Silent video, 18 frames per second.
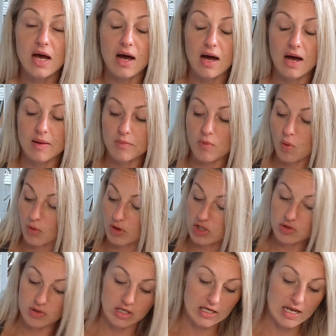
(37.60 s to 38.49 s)
um, or
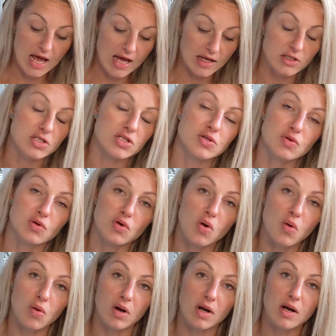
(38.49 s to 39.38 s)
you can add to
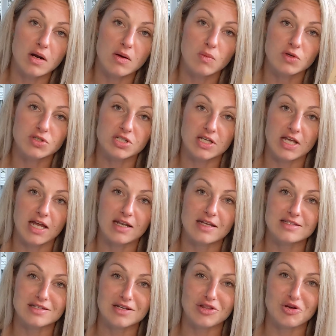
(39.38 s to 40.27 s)
Core, which again
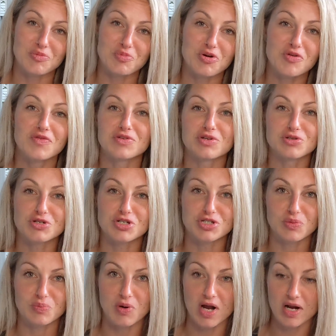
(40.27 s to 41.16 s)
is another Proven
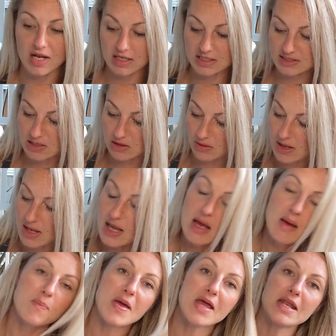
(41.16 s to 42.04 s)
Nutrition product. So
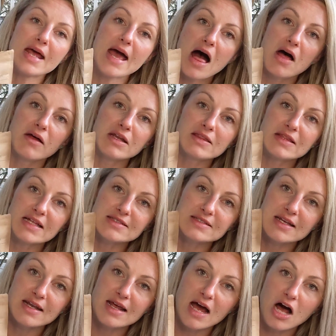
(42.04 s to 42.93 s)
beta alanine,
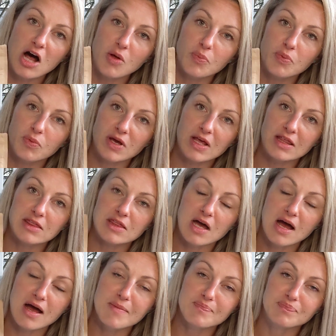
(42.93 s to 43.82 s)
that's going to help
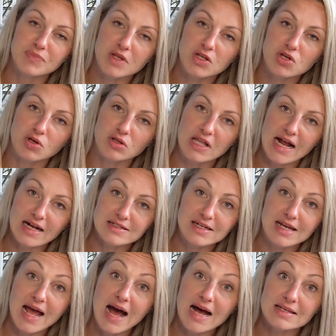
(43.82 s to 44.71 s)
with um, your
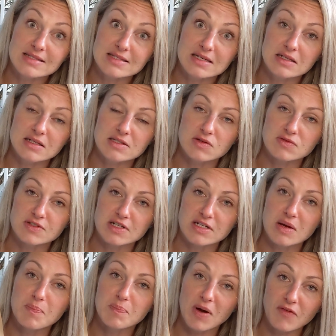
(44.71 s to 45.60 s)
lactic acid. So it's
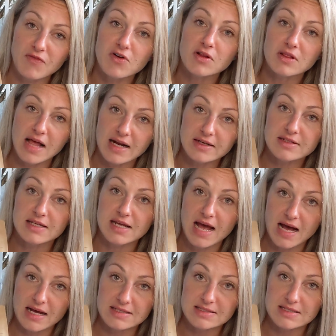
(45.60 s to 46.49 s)
going to buffer lactic
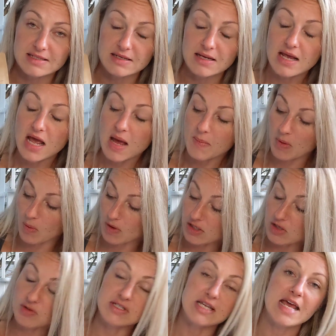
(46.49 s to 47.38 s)
acid, but
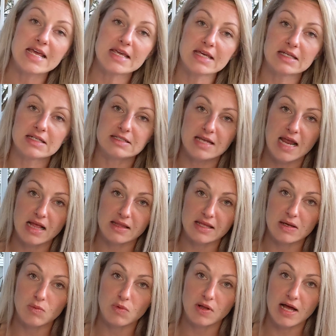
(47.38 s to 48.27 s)
when you take it
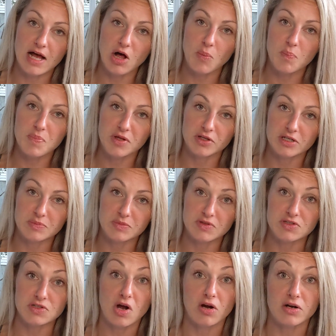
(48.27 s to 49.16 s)
daily, it will help build up
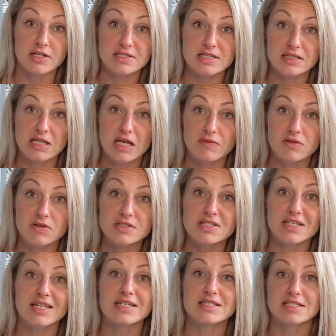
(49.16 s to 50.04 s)
those carnosine levels
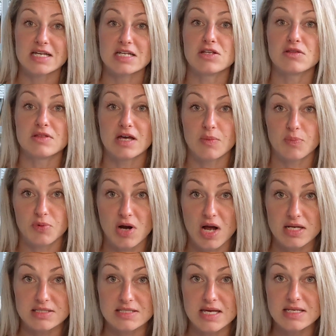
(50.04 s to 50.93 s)
to continue that
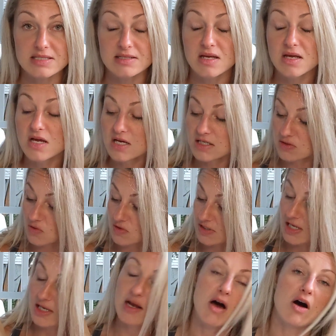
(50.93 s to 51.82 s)
process. So
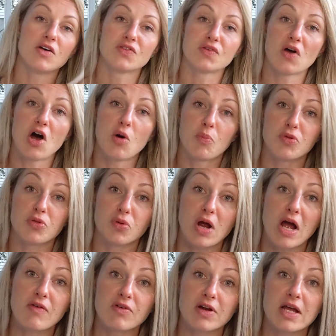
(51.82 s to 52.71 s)
it's going to also help with
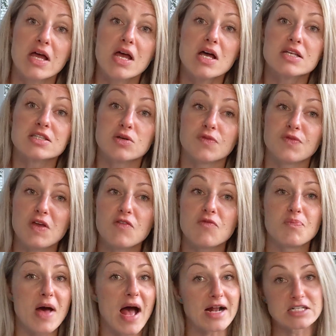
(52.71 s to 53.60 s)
recovery. So if you
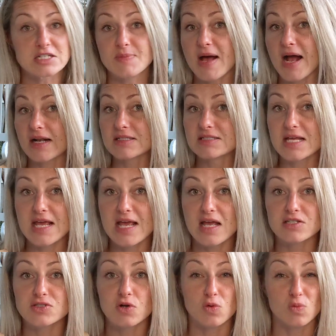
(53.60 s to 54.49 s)
have back-to-back -back
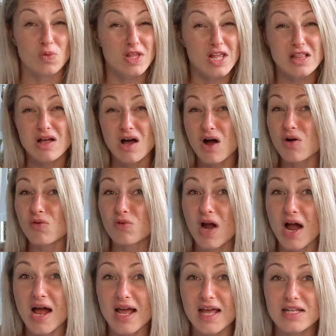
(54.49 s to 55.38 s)
days or really long
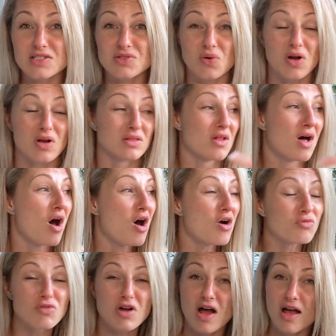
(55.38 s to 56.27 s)
rides or a
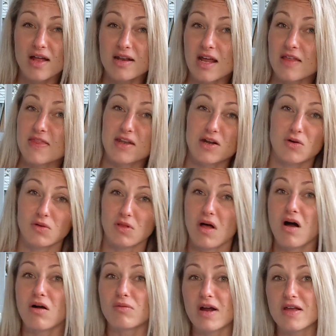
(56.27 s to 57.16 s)
long run and then a
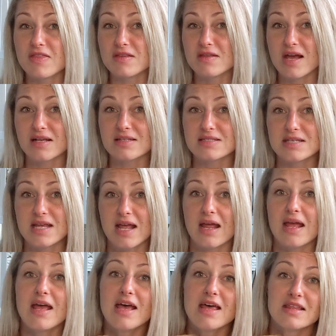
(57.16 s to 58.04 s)
long ride the next
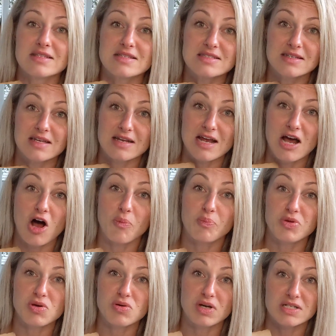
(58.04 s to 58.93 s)
day, this is going to
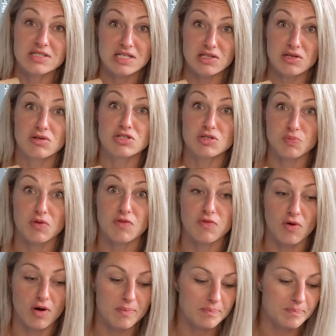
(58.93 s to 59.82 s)
help you continue to
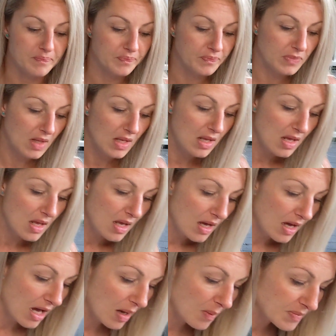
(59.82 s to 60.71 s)
perform.
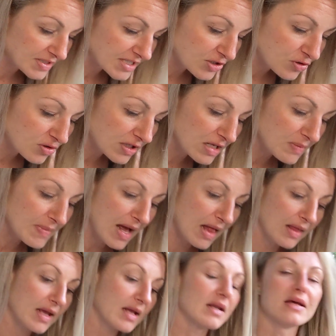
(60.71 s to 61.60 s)
Um, citrulline
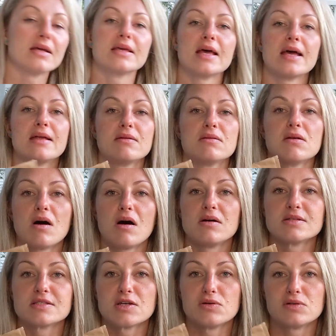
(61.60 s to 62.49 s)
malate, again,
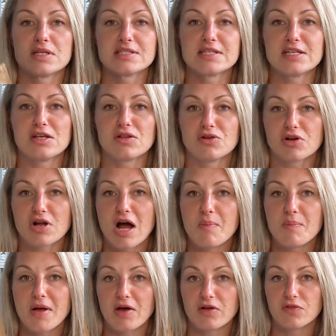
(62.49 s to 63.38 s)
also in a singular
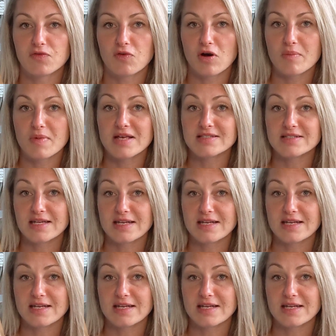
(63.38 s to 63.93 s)
compound form, is